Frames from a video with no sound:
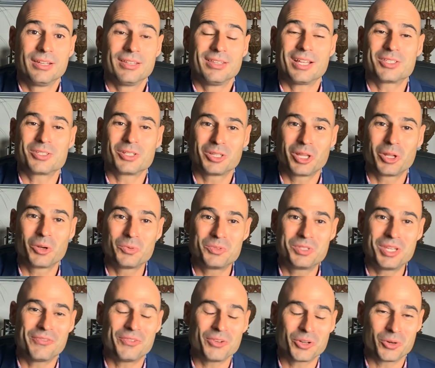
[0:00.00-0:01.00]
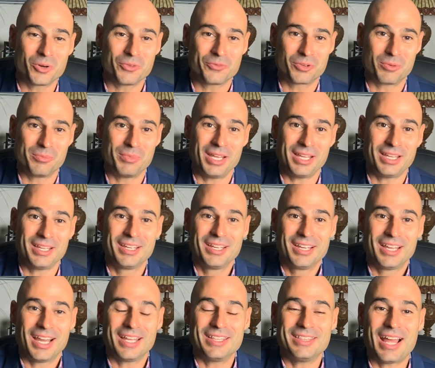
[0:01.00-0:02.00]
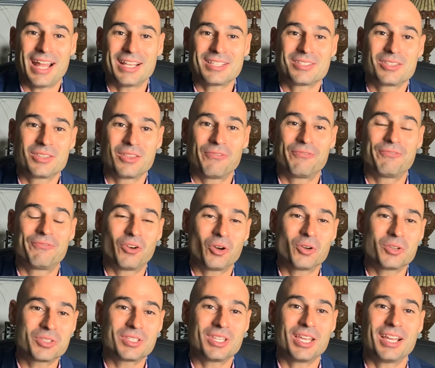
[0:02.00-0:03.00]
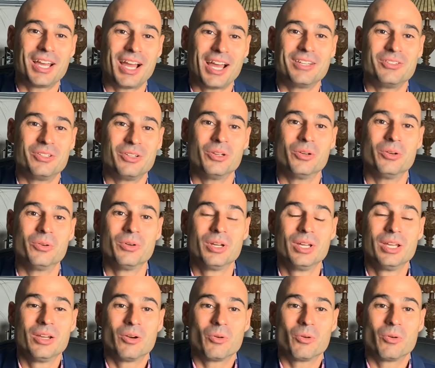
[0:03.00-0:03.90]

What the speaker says: That's a little difficult for me. And that's the first thing I do